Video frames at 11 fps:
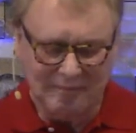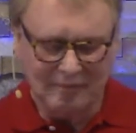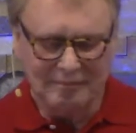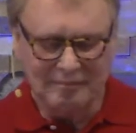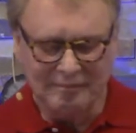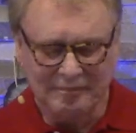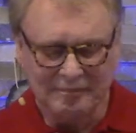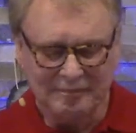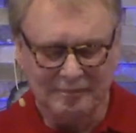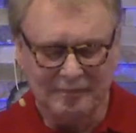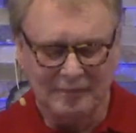
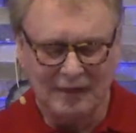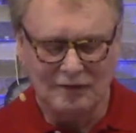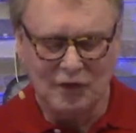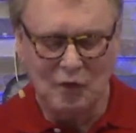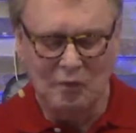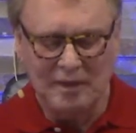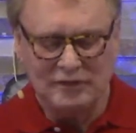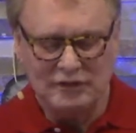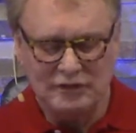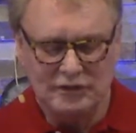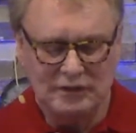That's a whole
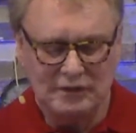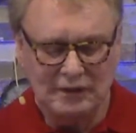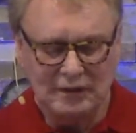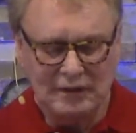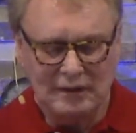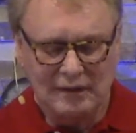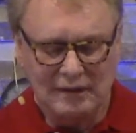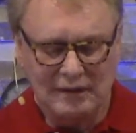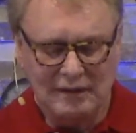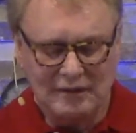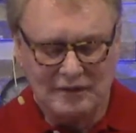message, isn't it?
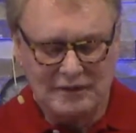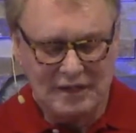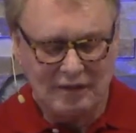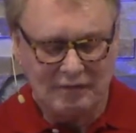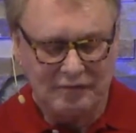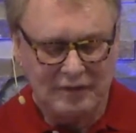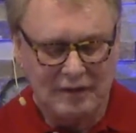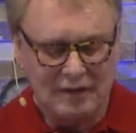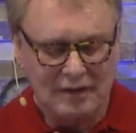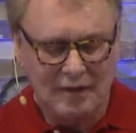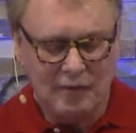In itself.
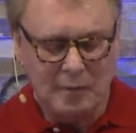The